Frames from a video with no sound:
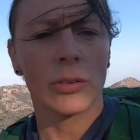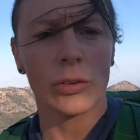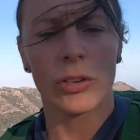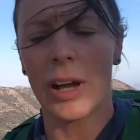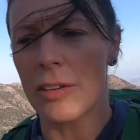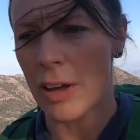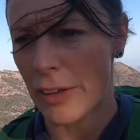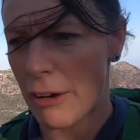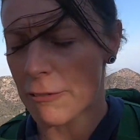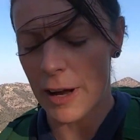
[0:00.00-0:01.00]
You guys how
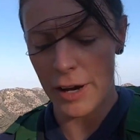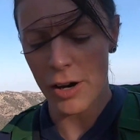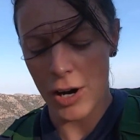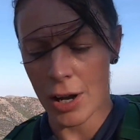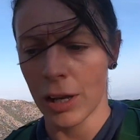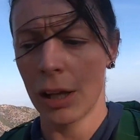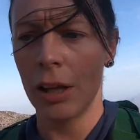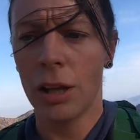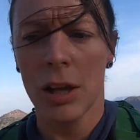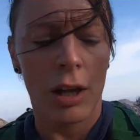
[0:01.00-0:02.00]
that fire
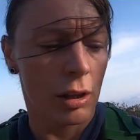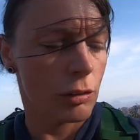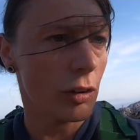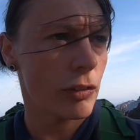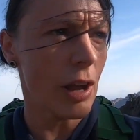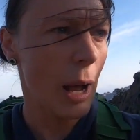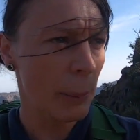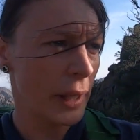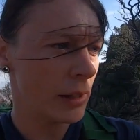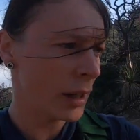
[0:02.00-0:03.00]
just happened,